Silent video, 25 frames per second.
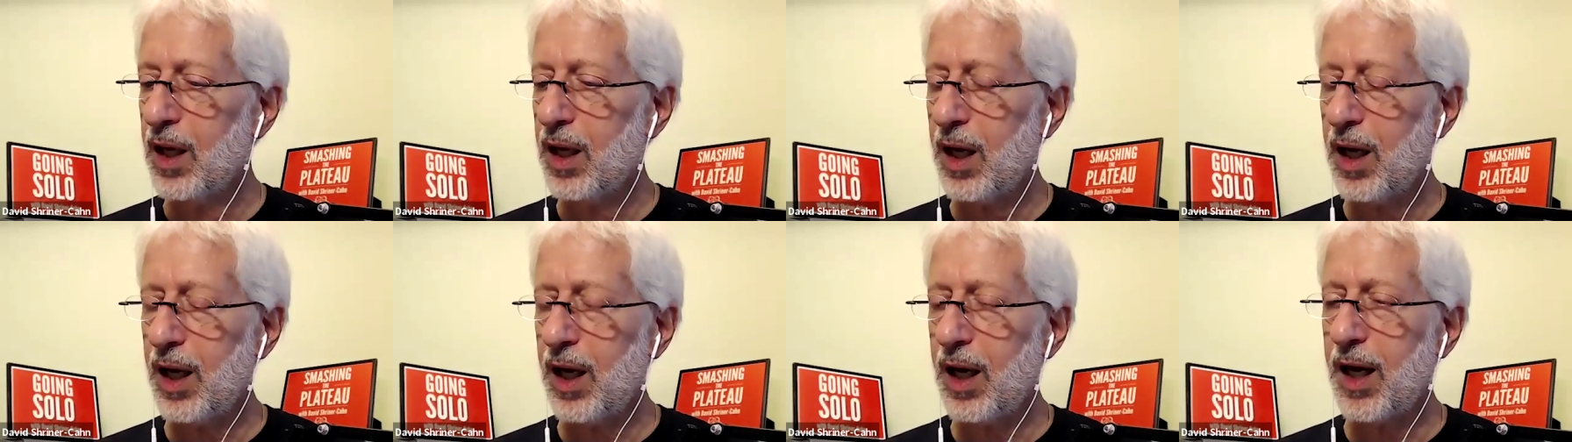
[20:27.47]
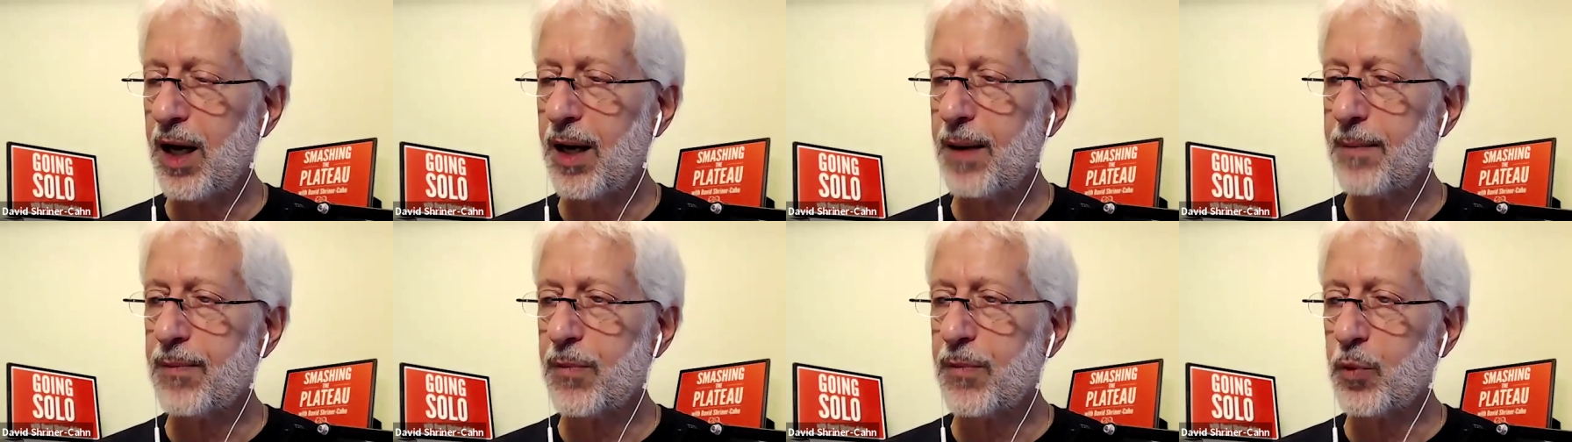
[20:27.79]

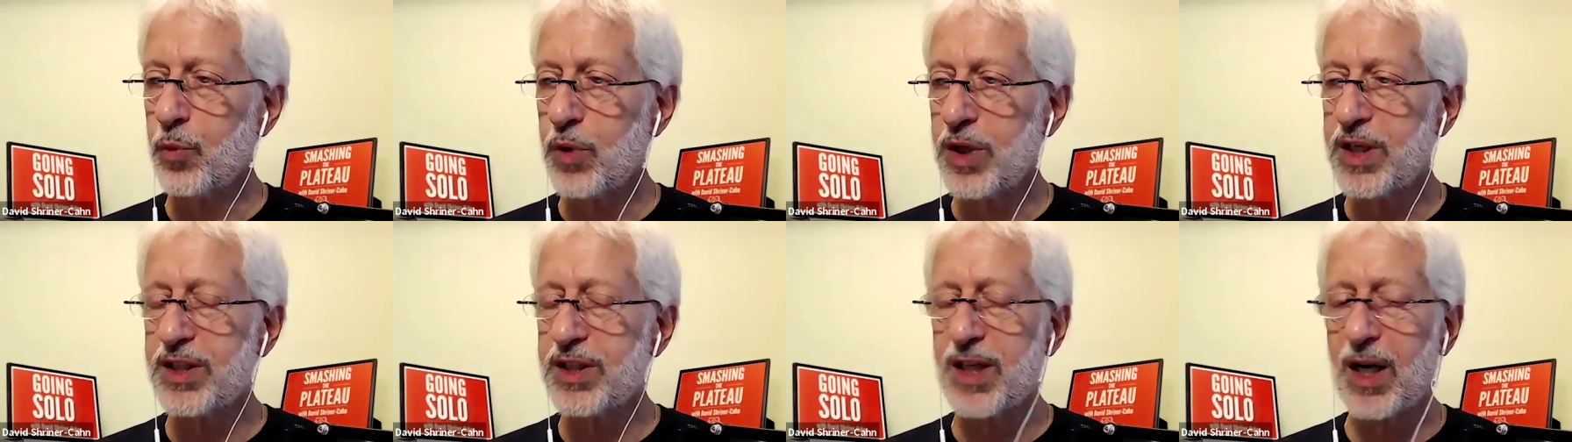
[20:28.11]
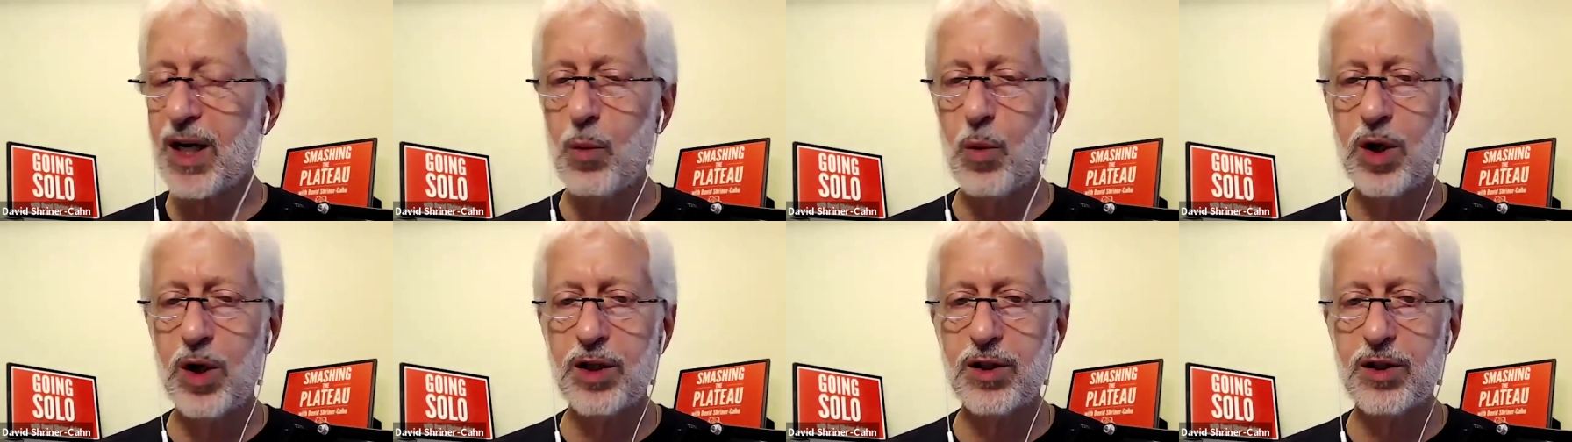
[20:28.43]
um, the reason I
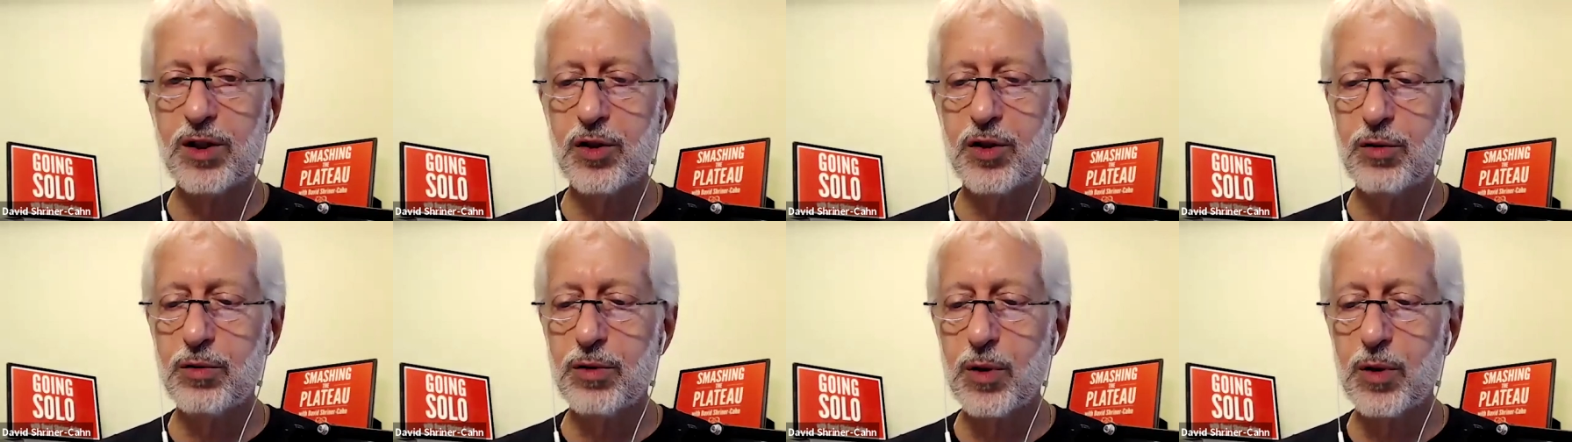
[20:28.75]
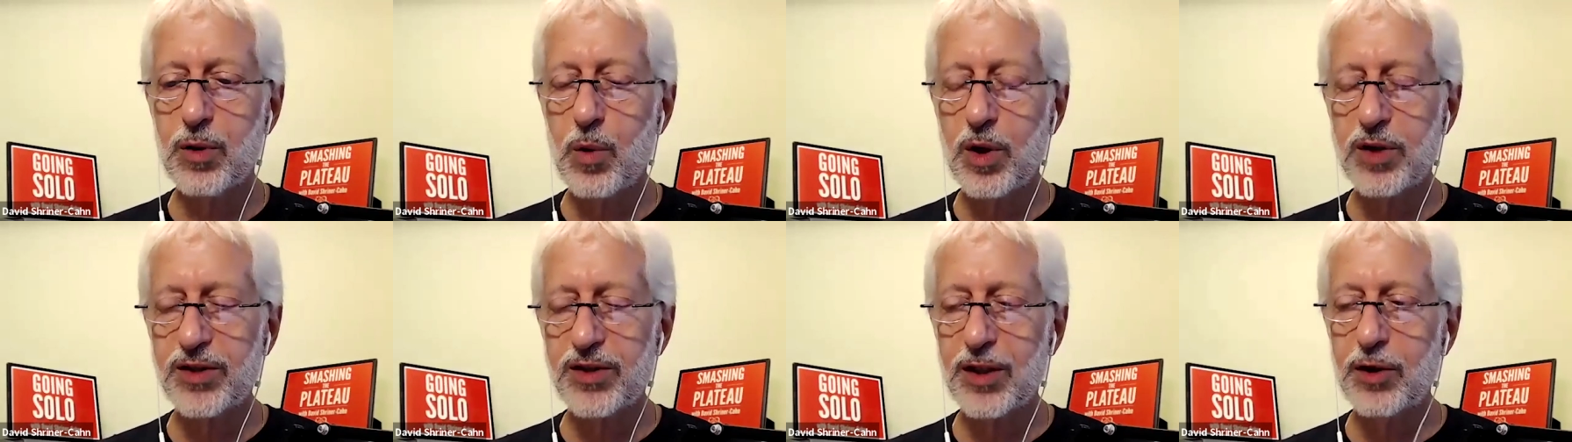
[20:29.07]
wanted to do it
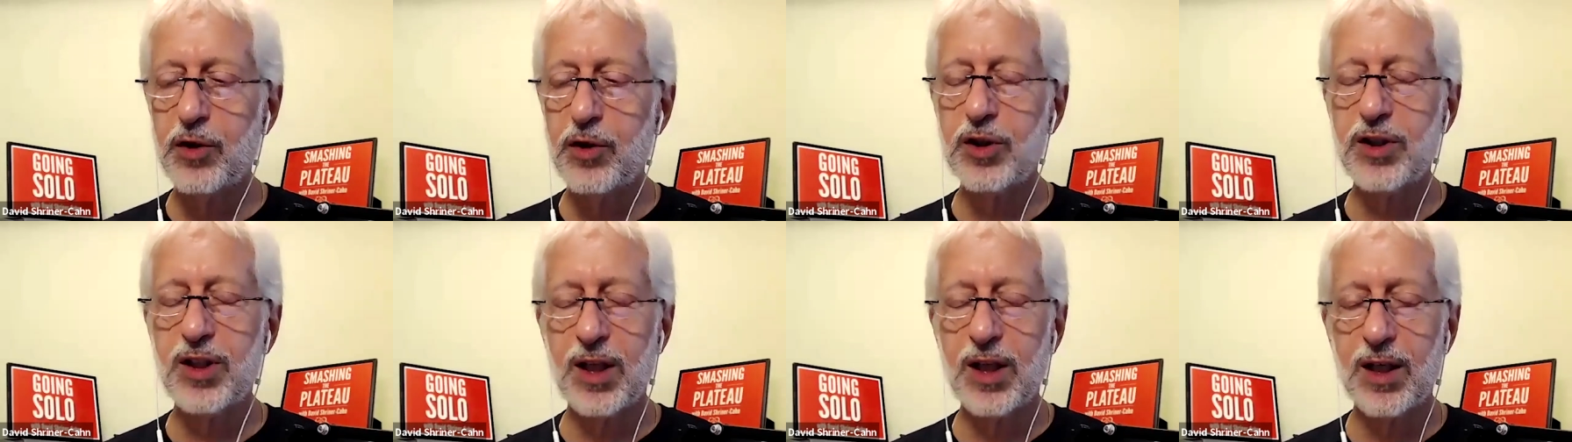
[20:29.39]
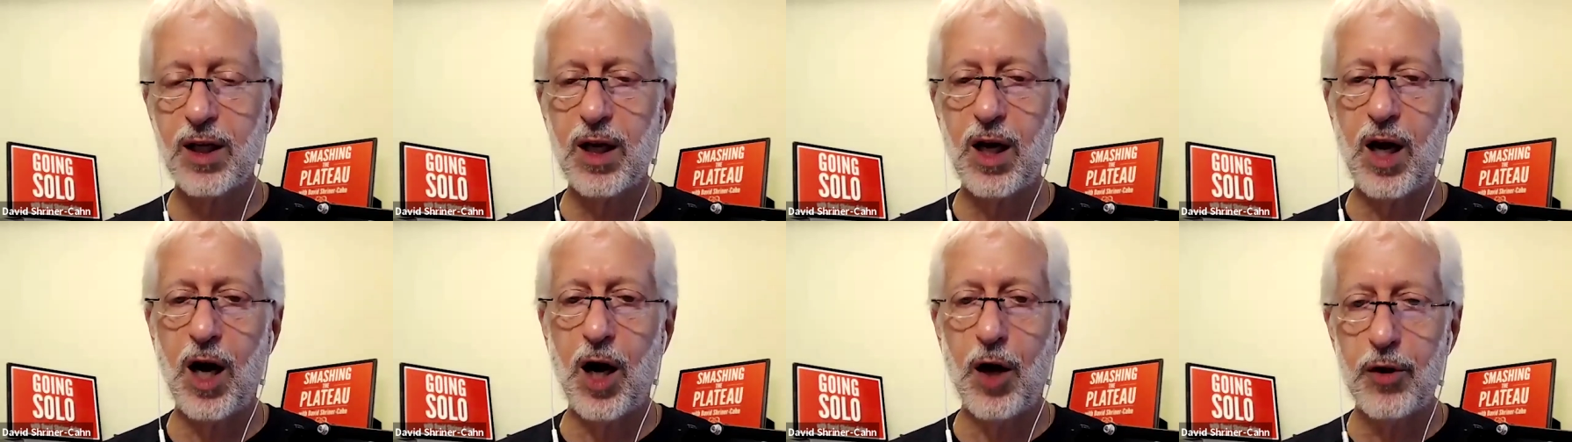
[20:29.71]
was I looked at
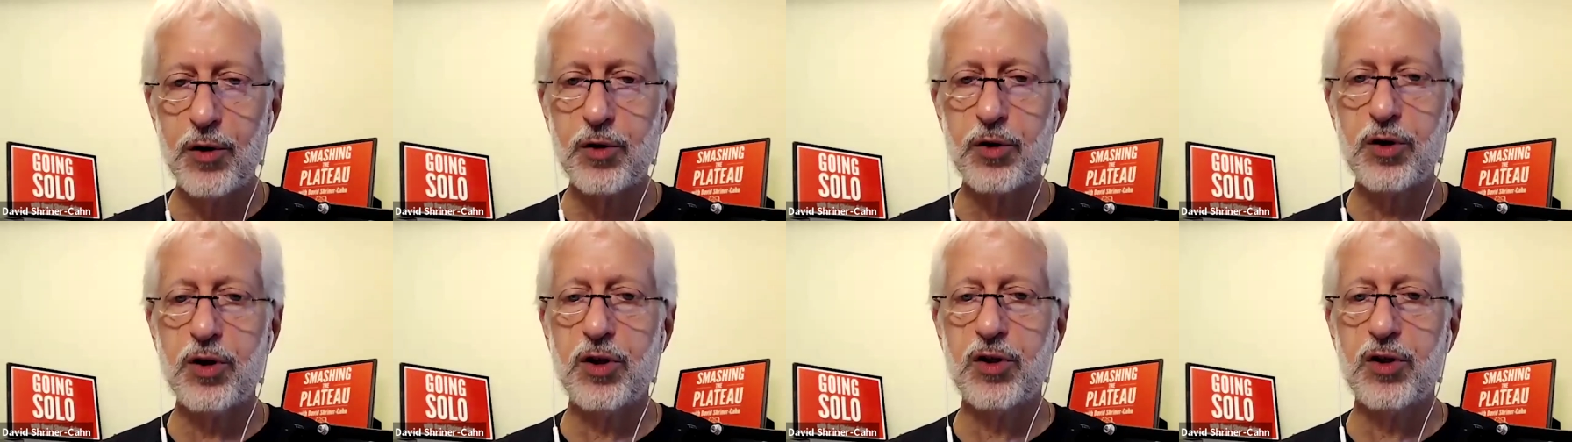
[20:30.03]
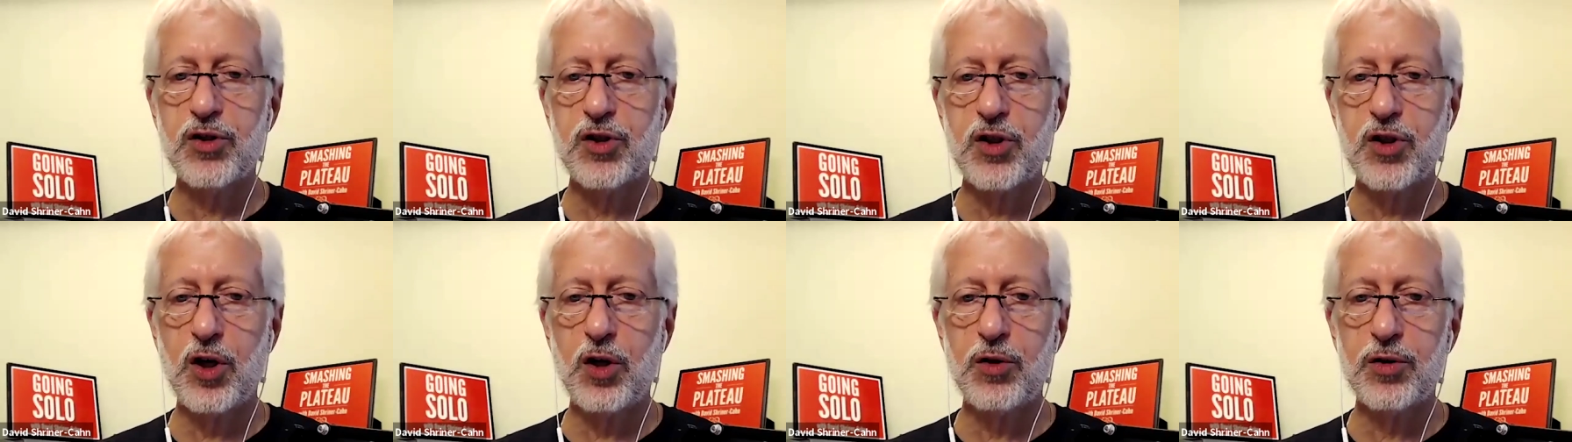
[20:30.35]
other
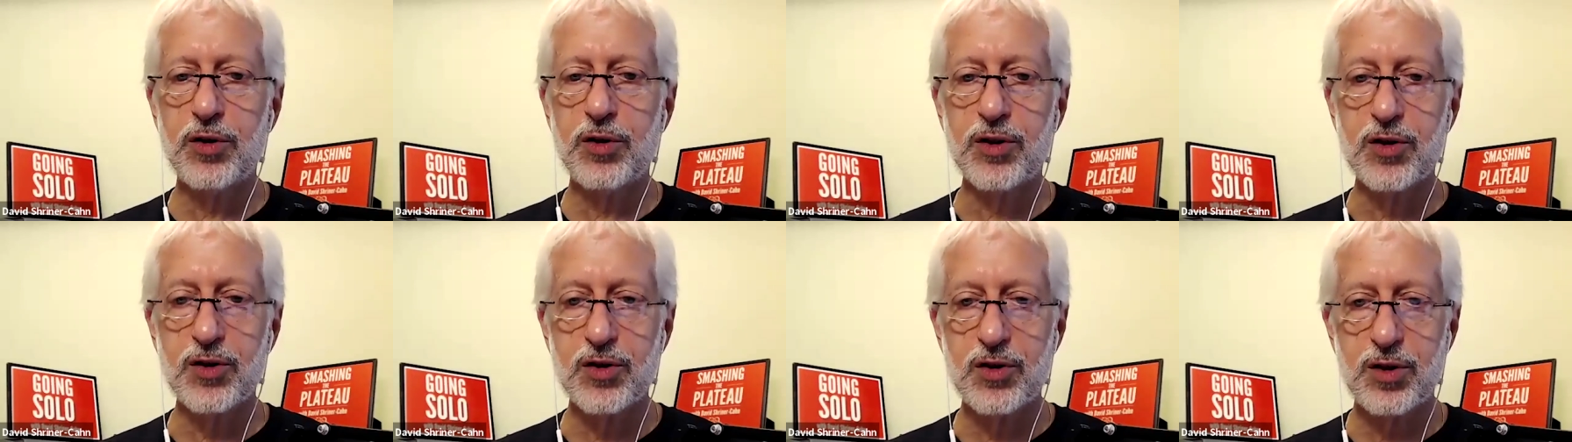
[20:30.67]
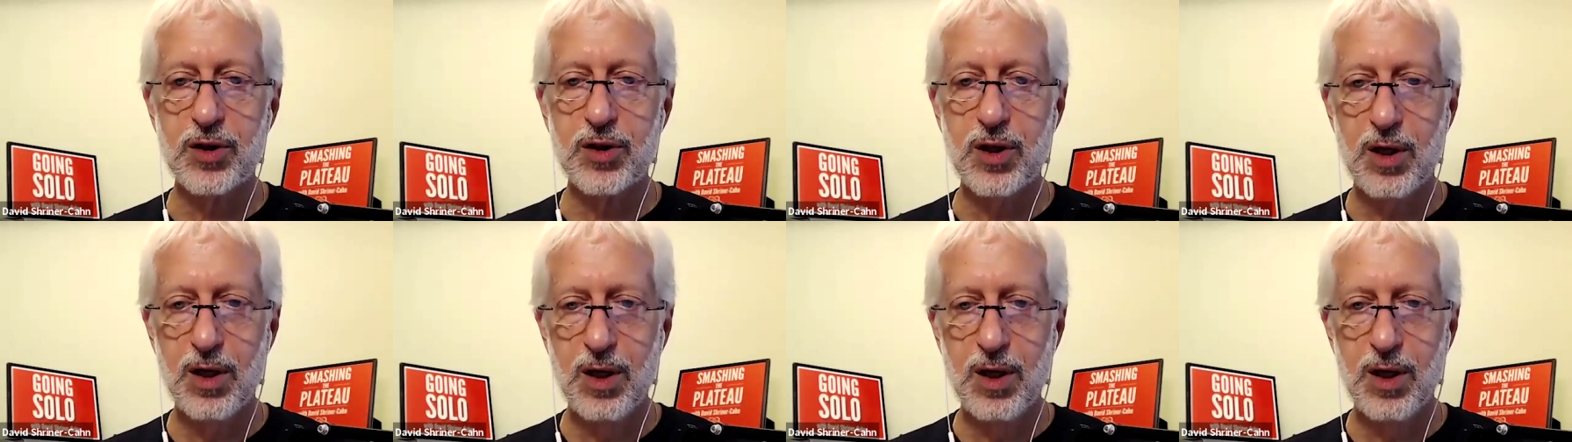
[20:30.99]
consultants